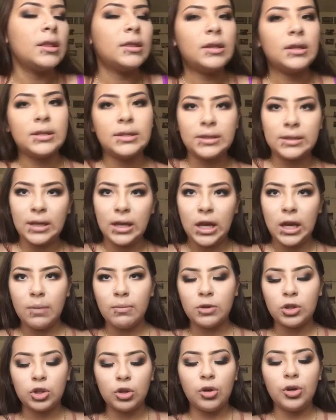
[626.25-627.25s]
the
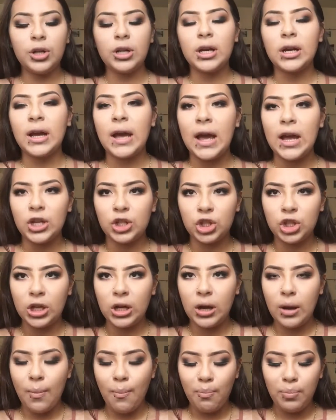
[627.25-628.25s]
same Sonia
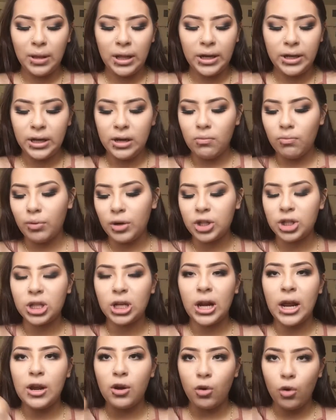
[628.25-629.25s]
Kashuk blending brush
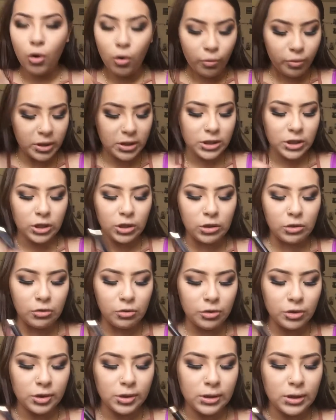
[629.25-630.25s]
that I always
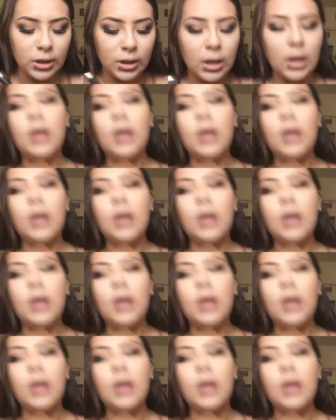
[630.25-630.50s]
use,